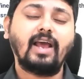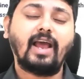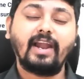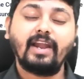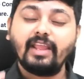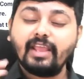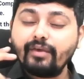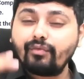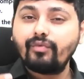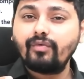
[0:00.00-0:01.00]
and
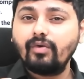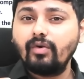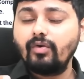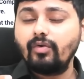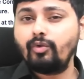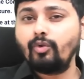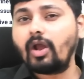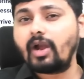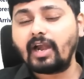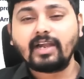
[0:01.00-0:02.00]
if you
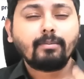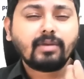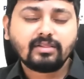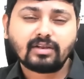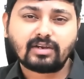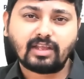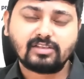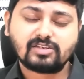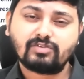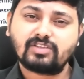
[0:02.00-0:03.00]
are attempting the
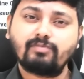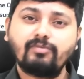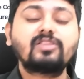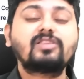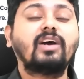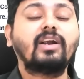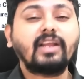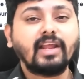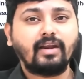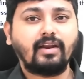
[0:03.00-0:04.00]
tests with
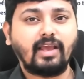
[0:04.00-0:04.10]
certain